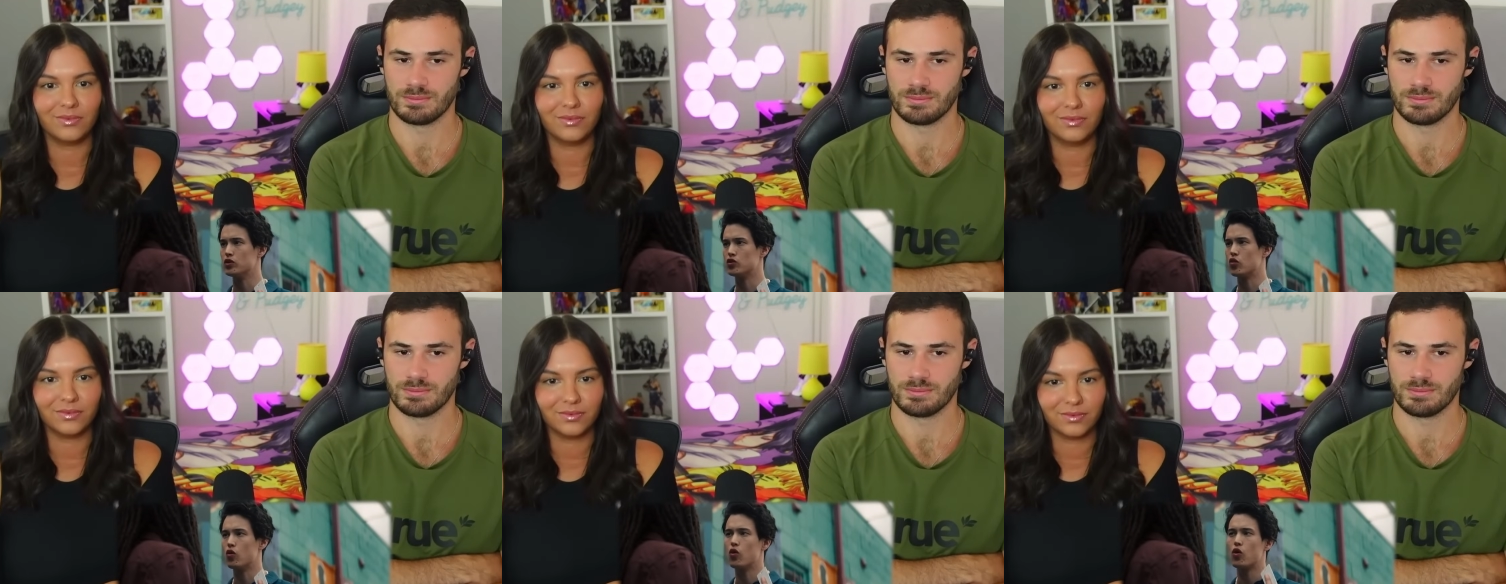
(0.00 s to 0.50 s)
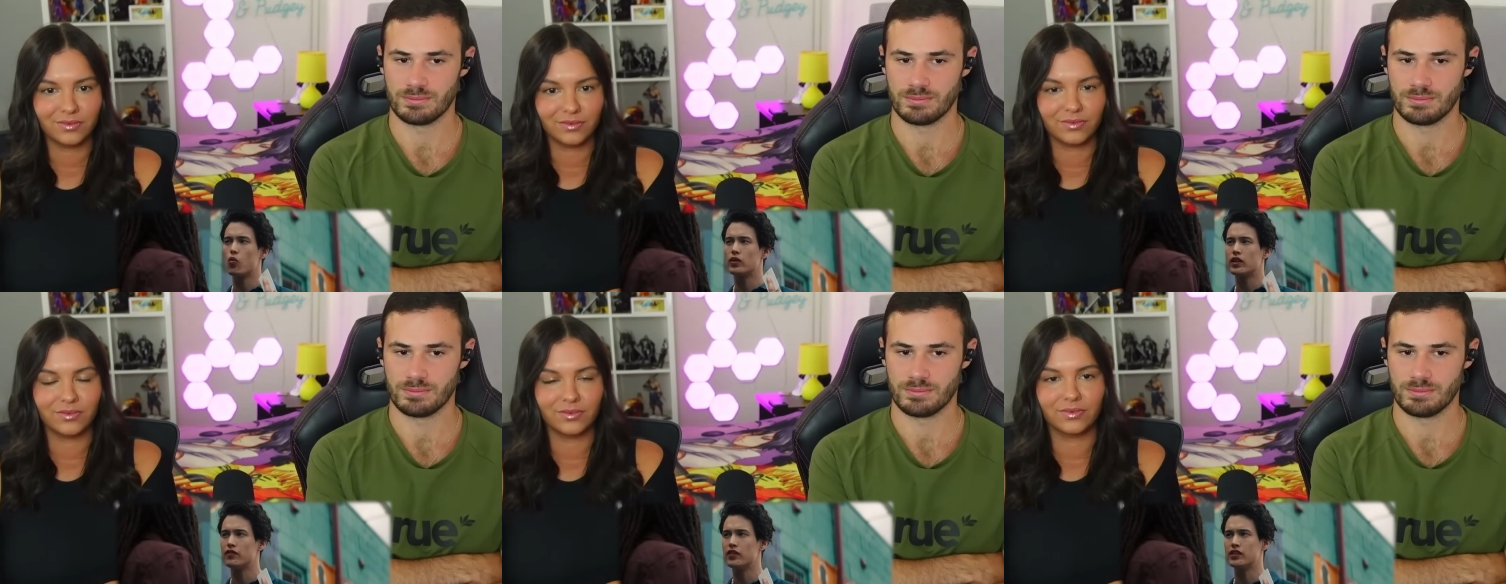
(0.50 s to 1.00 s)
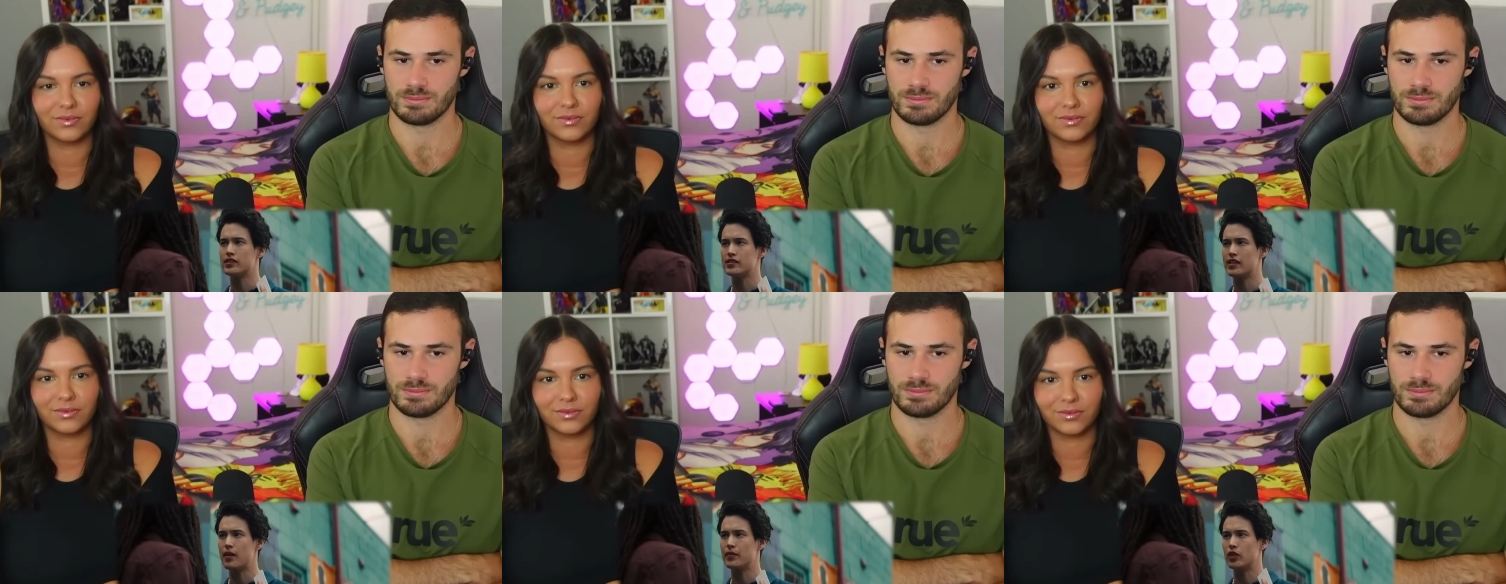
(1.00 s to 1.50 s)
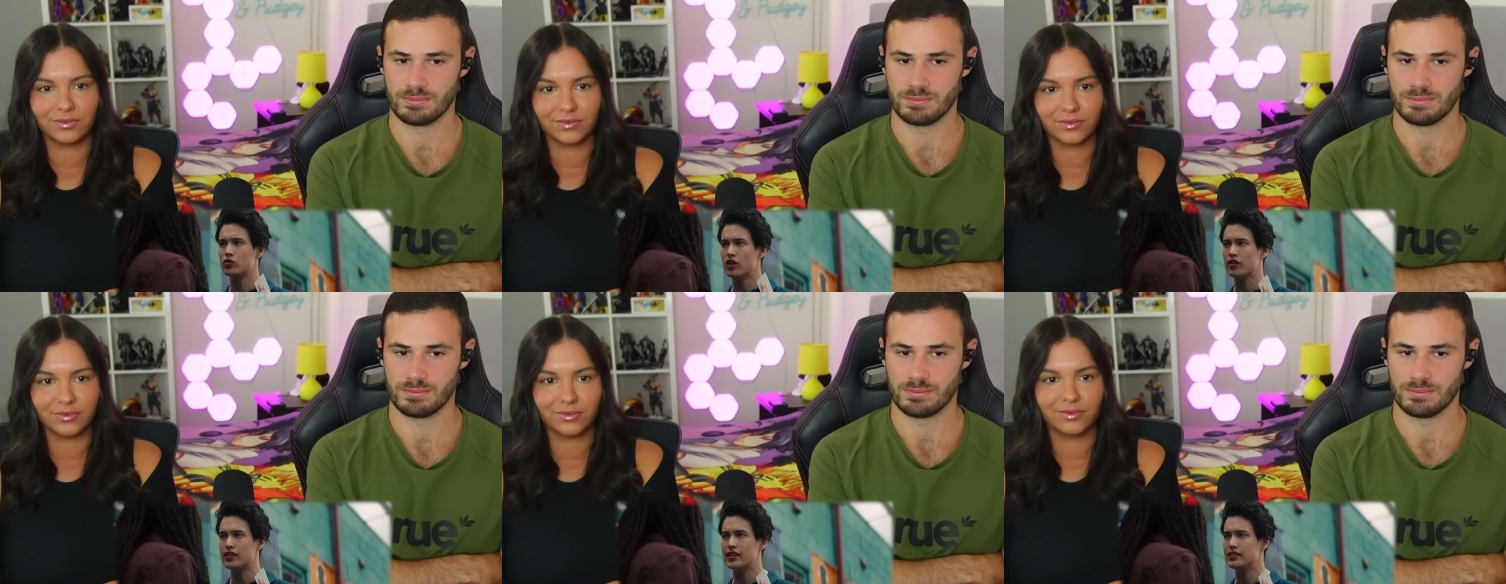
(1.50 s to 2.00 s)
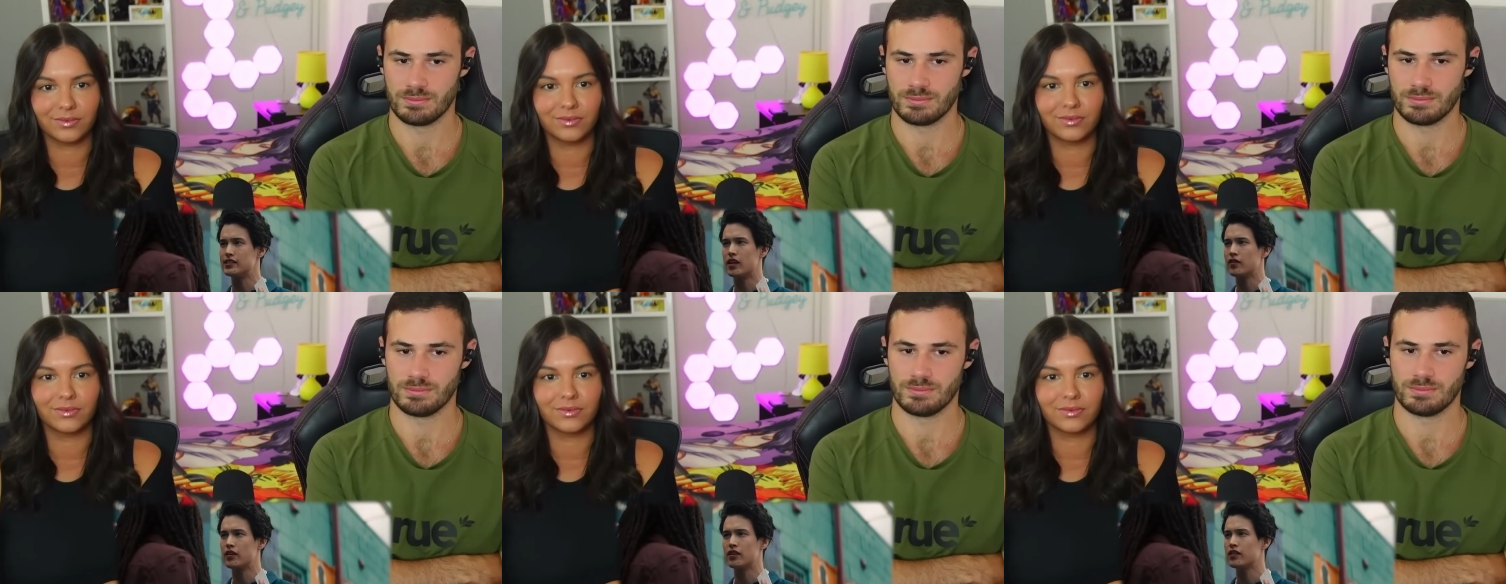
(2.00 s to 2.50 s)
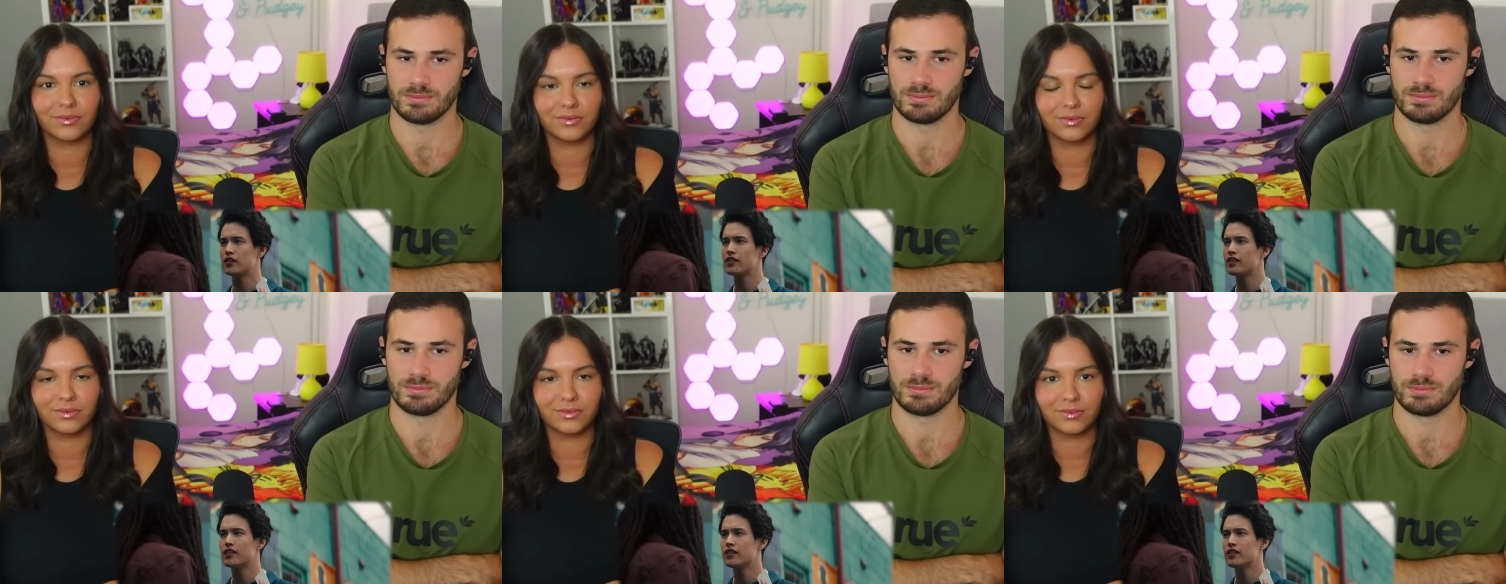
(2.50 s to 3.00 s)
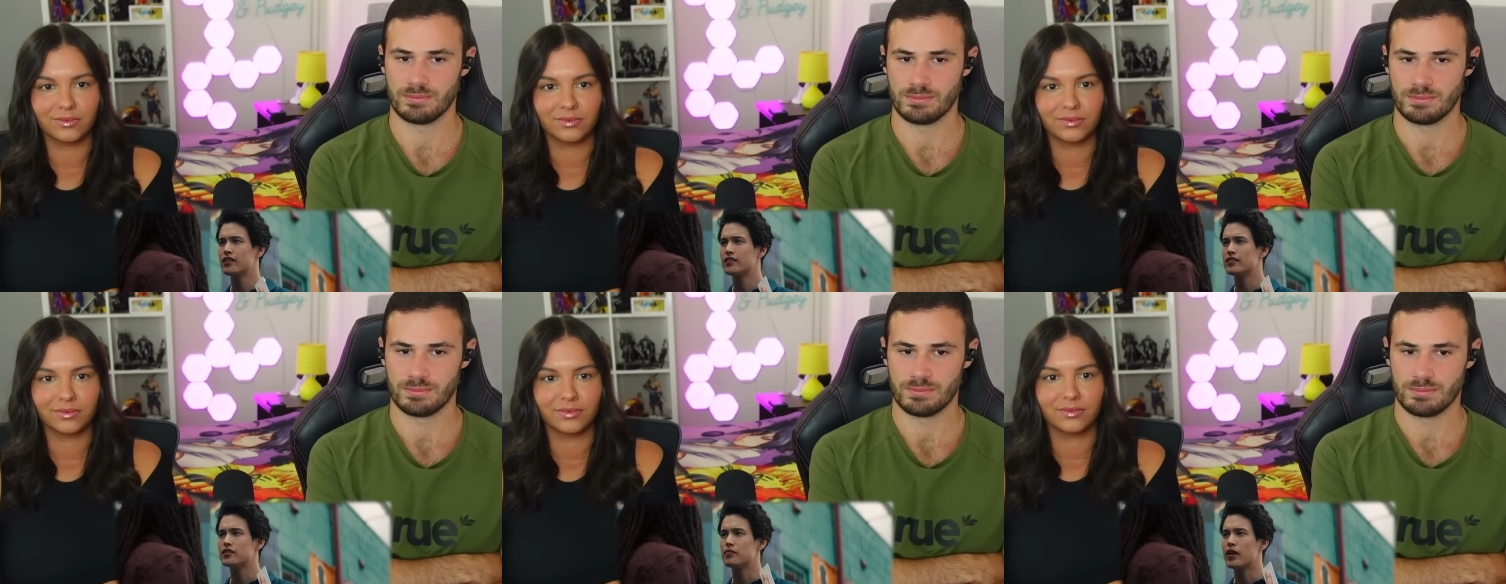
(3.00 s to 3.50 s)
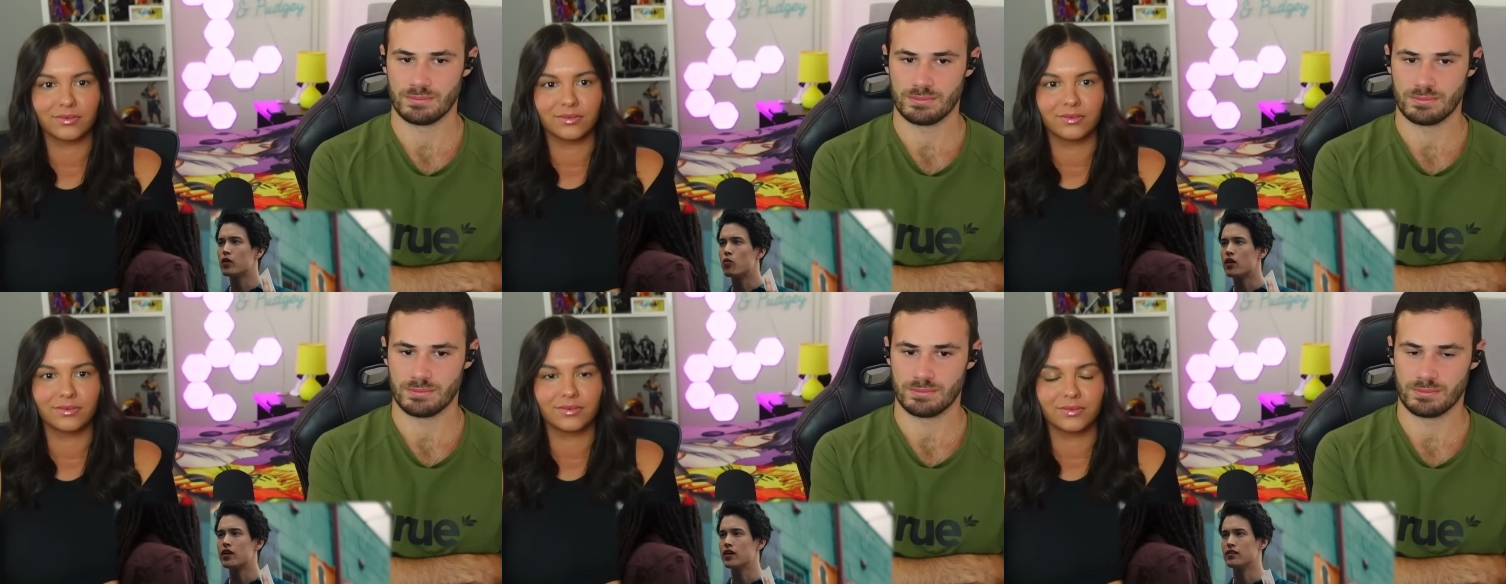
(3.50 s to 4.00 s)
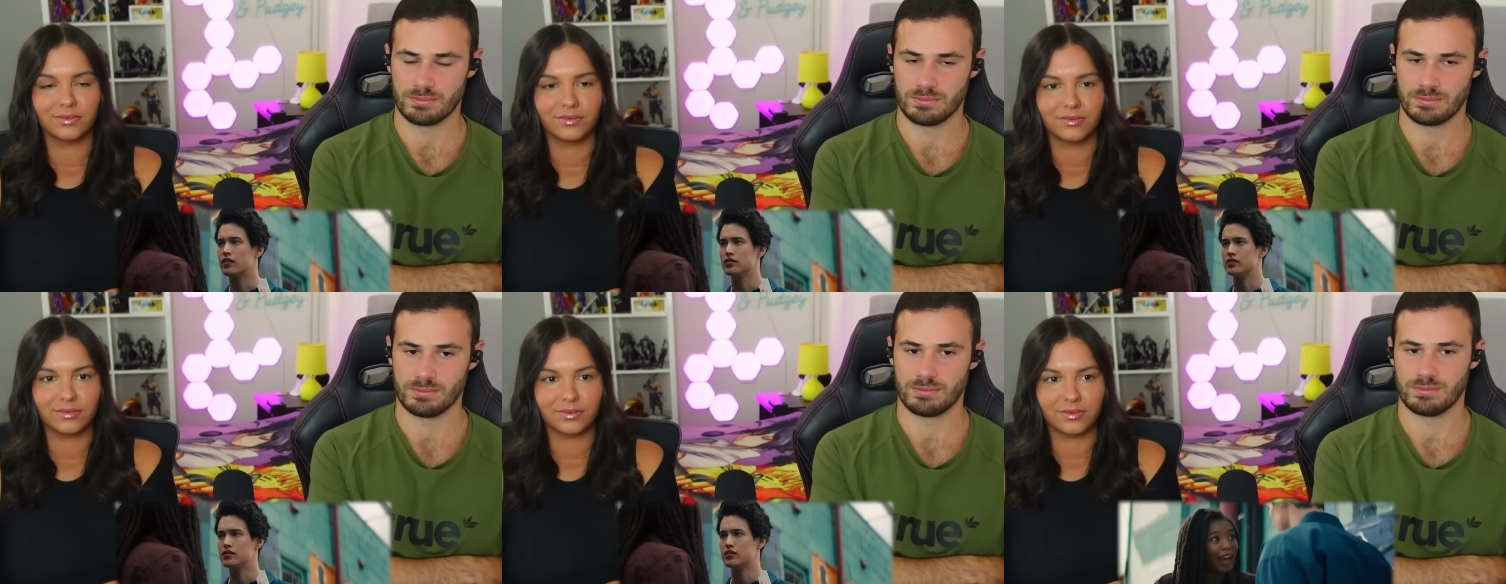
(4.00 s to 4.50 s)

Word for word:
Speaker 1: woods or what they've done to Sam and those other kids down there. Doesn't matter what Kate does.